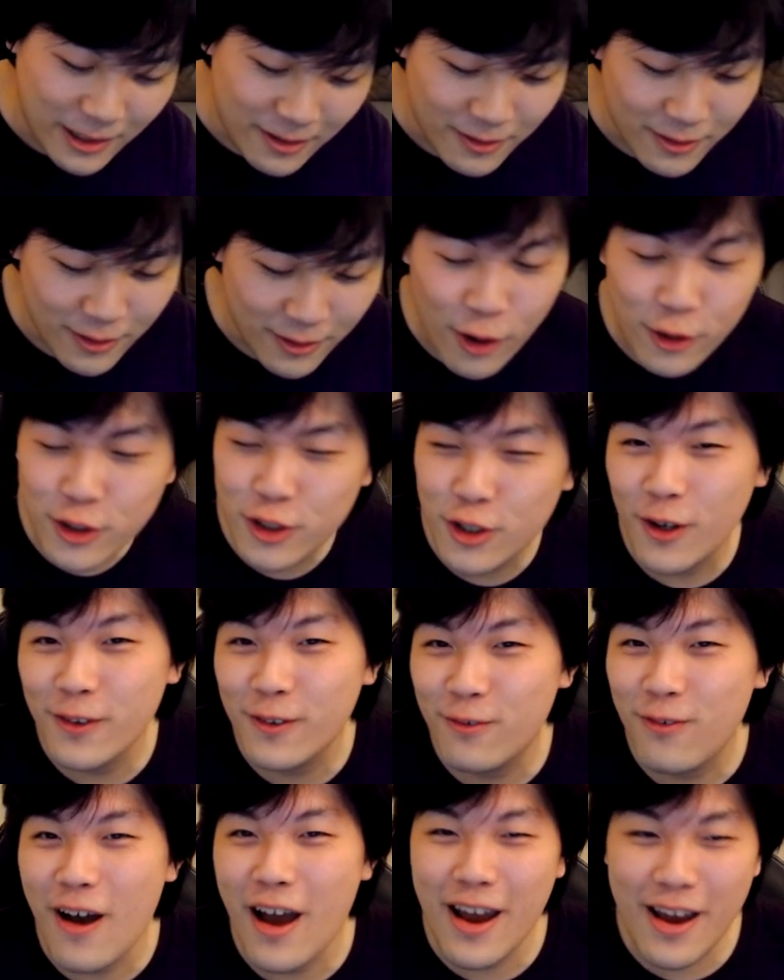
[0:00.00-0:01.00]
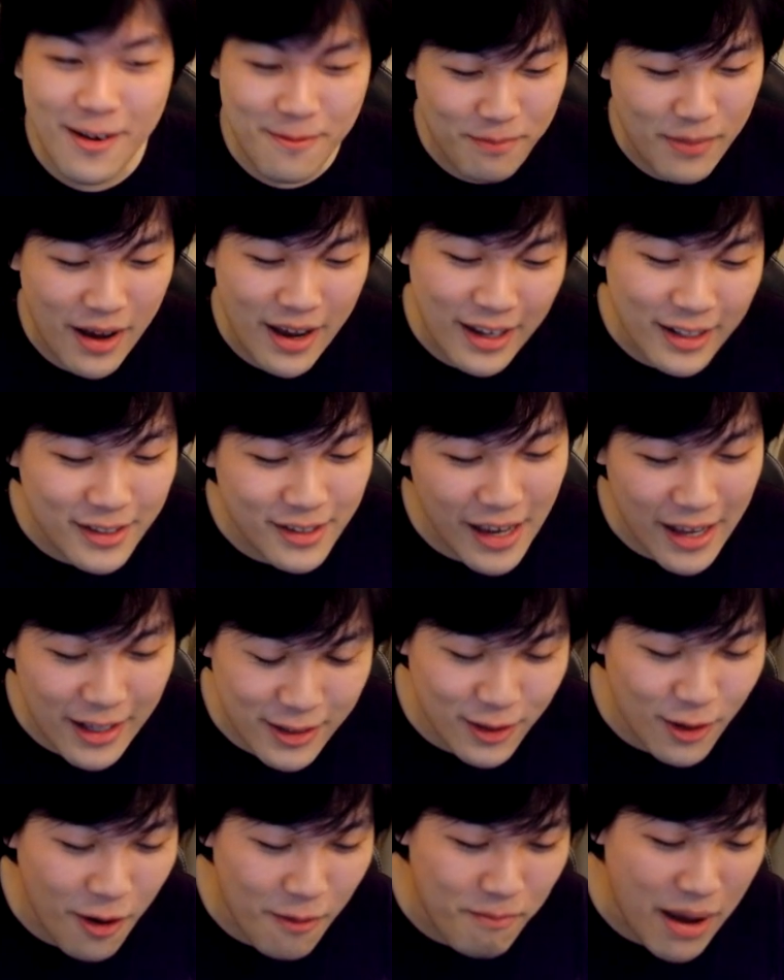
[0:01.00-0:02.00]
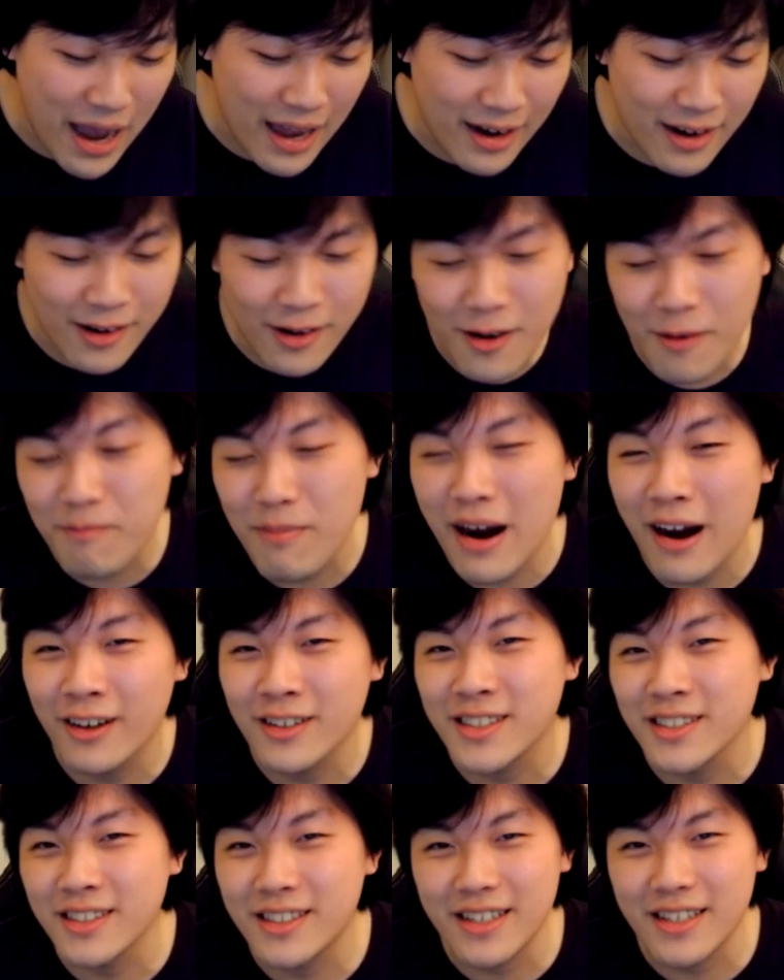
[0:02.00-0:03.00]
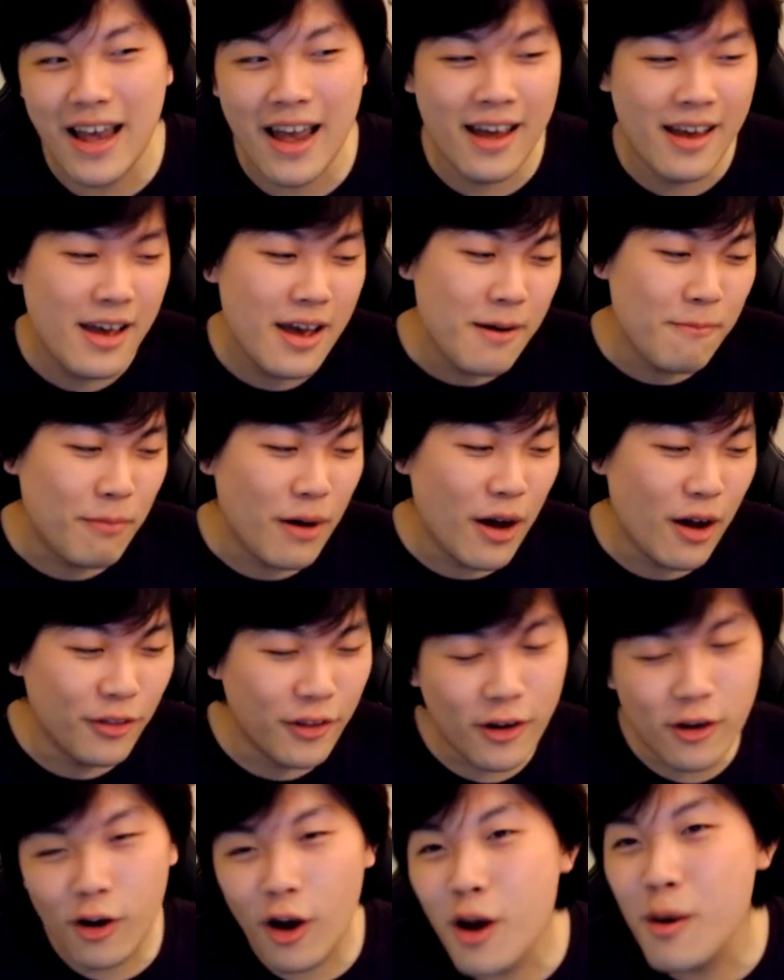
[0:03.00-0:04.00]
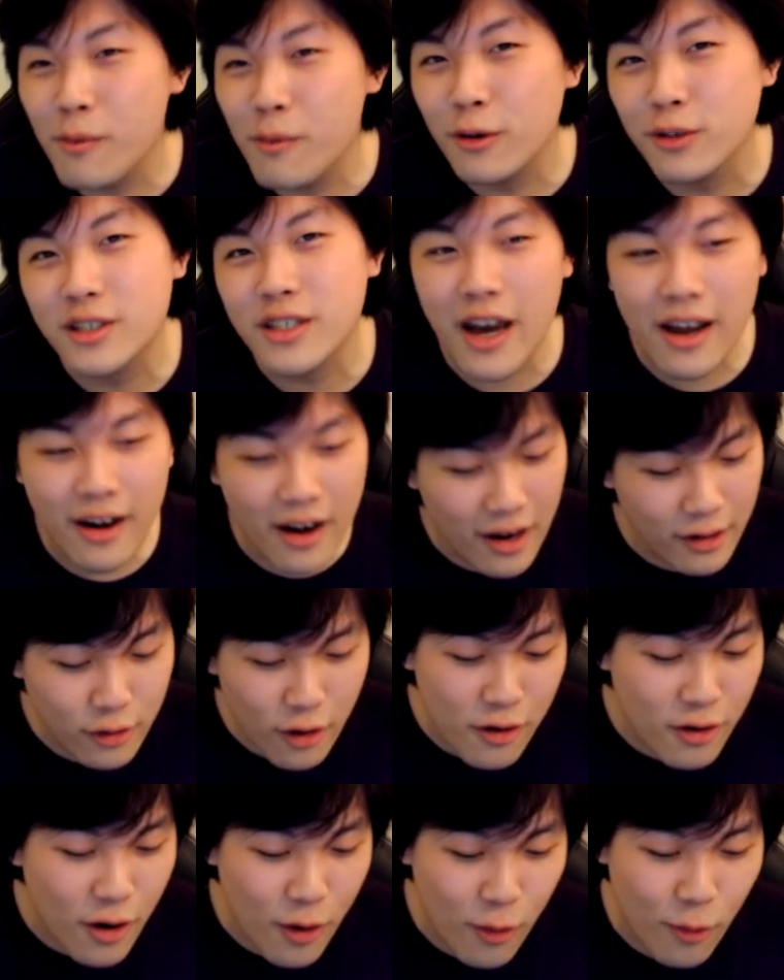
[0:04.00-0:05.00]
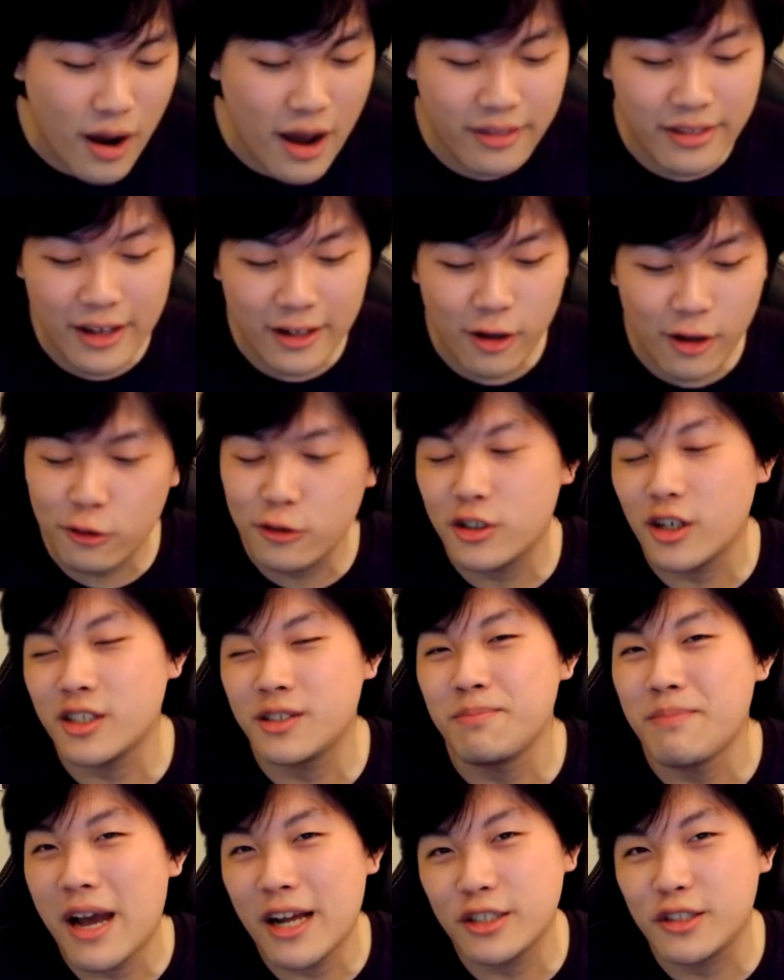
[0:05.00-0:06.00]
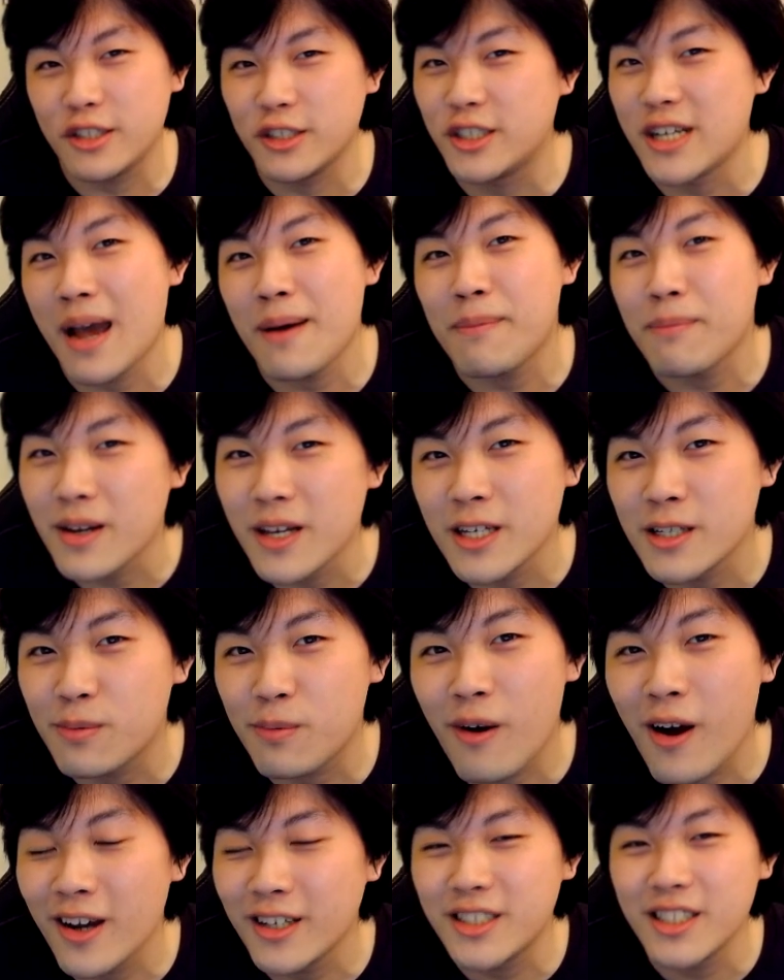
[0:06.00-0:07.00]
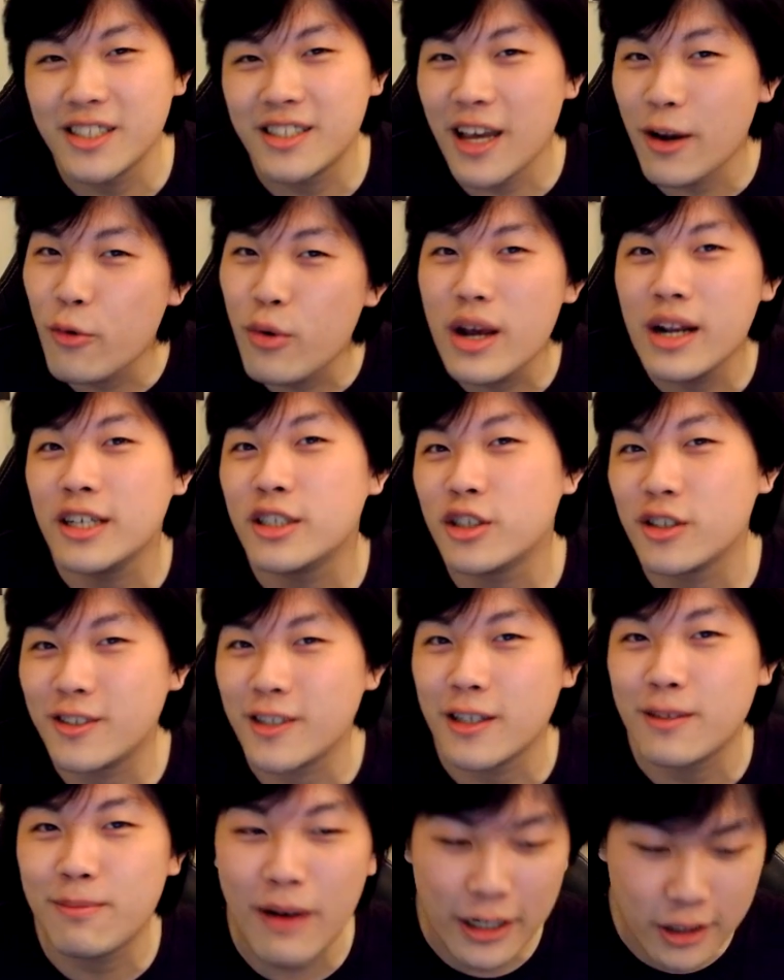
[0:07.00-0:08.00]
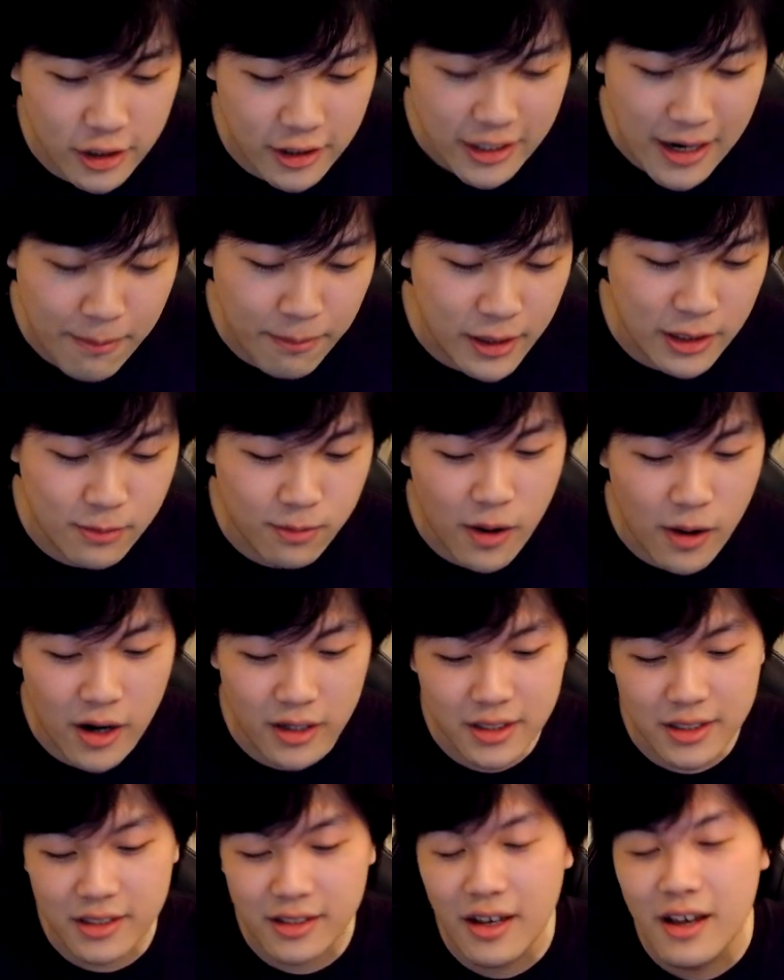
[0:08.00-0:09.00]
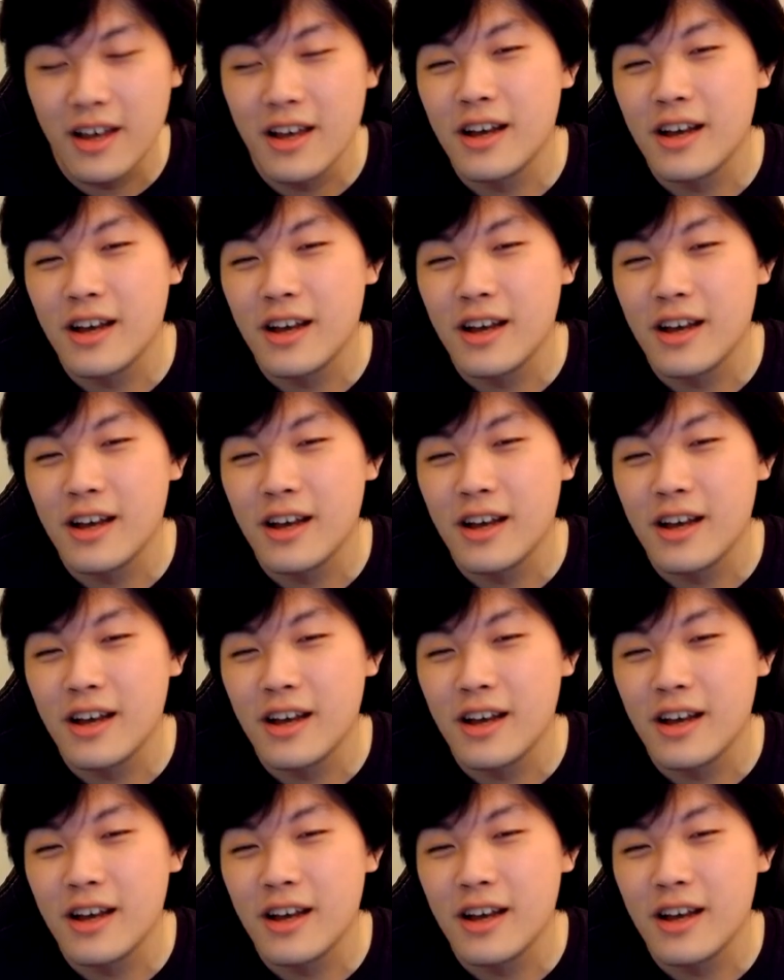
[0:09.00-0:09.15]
No shots fired, but it's not bad in comparison to that. But on the global side, I don't know why they don't just match the Japanese prices. They really should just match the Japanese prices.